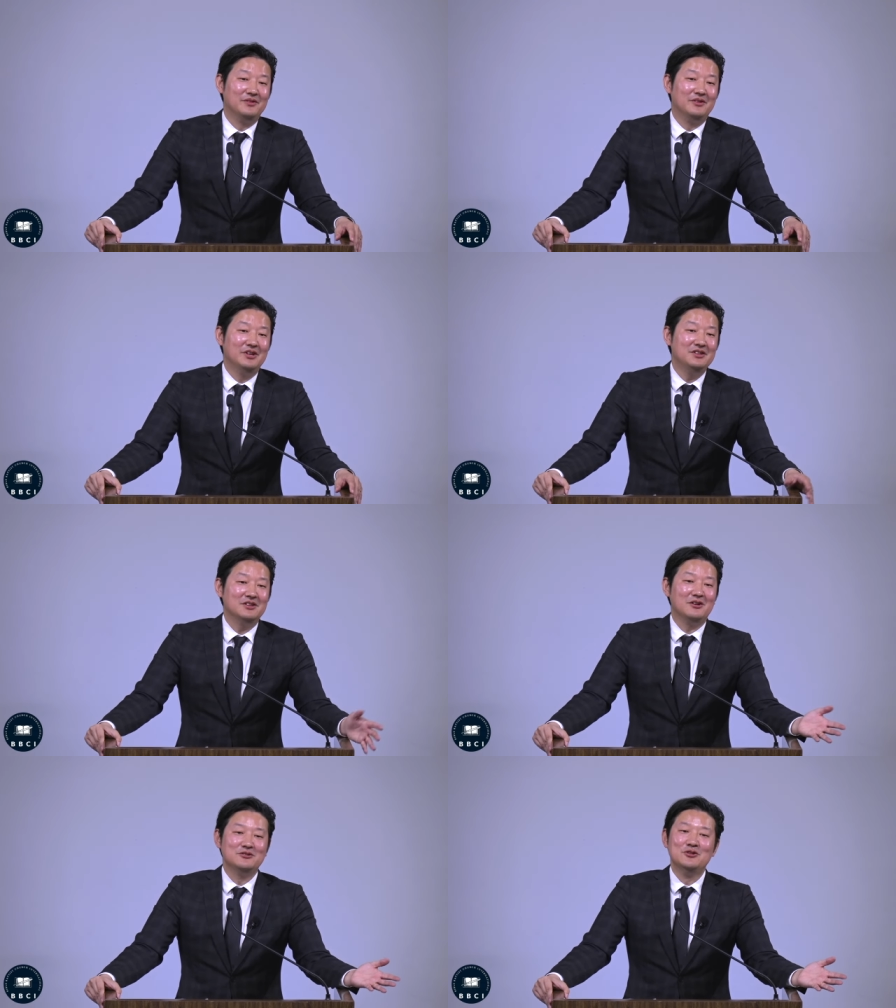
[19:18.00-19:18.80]
He said,
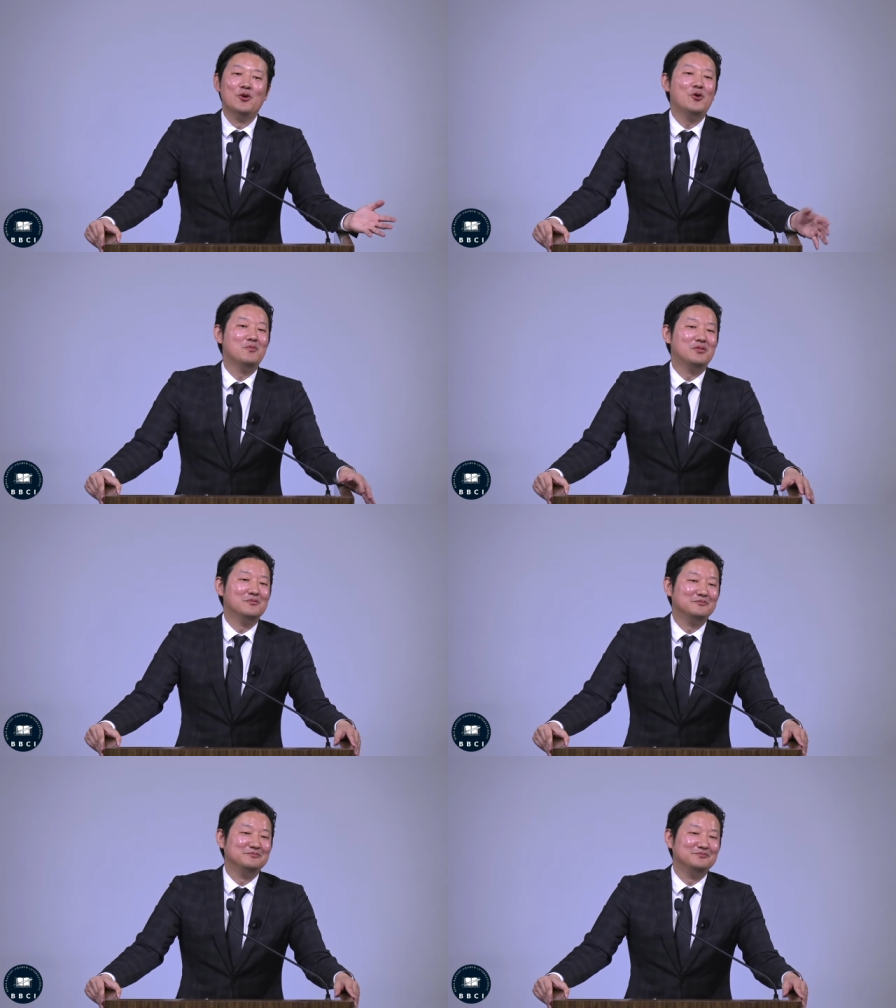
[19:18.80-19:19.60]
There's no hope.
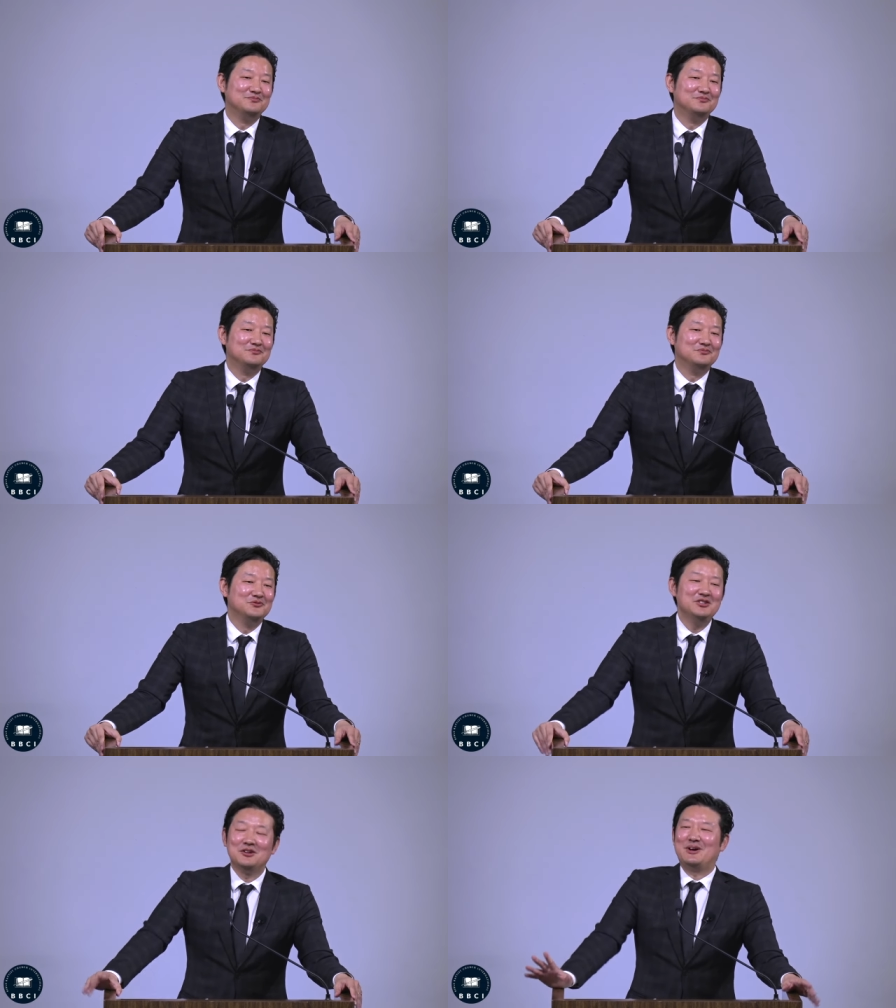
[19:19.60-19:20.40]

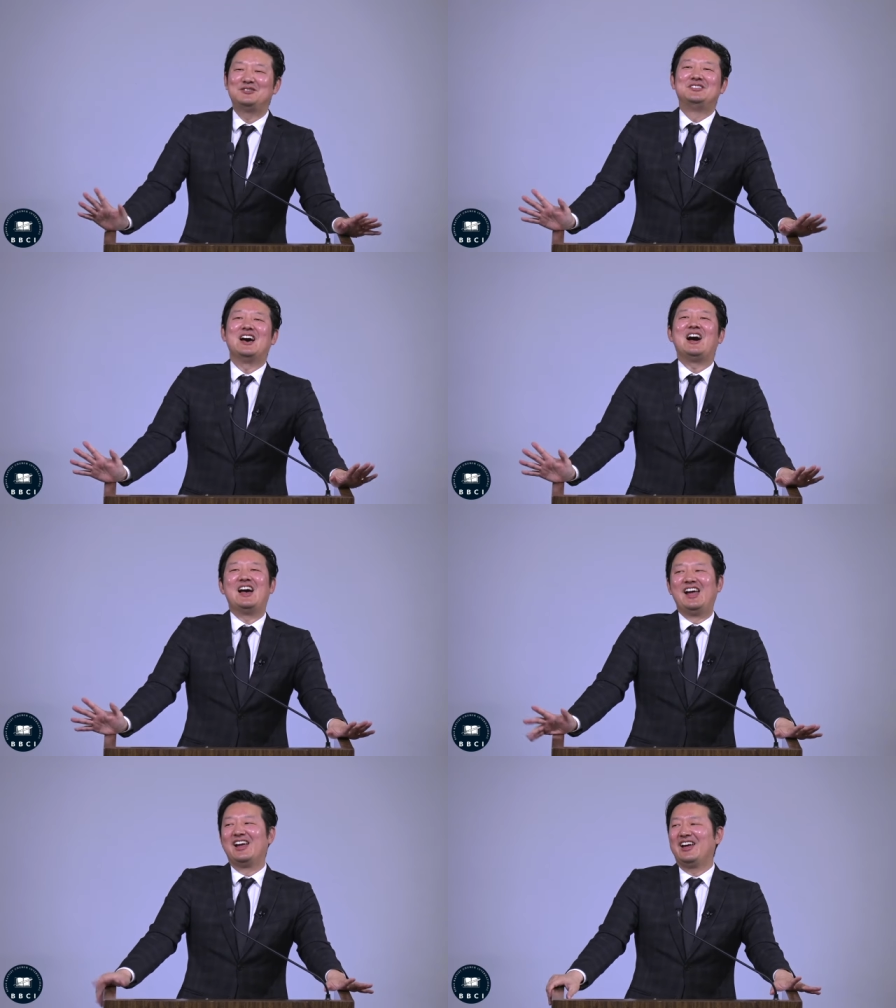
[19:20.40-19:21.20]
He's about to die,